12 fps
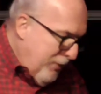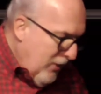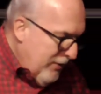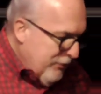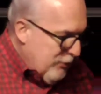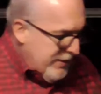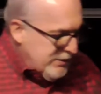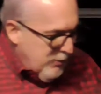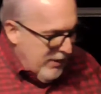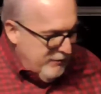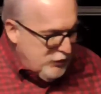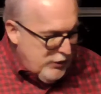part of the reason
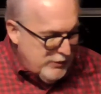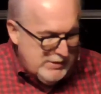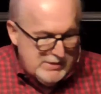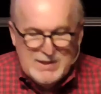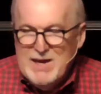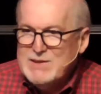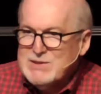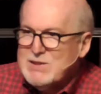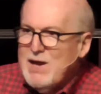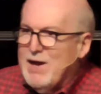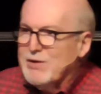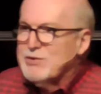why I've chosen today's
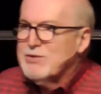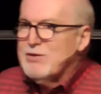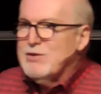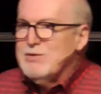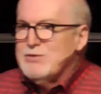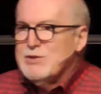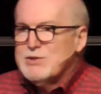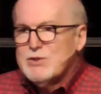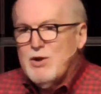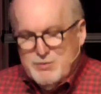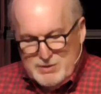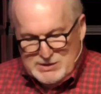text to
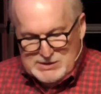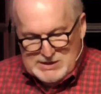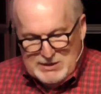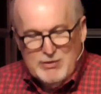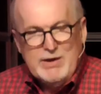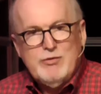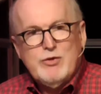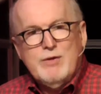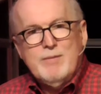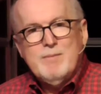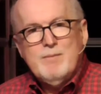start this series.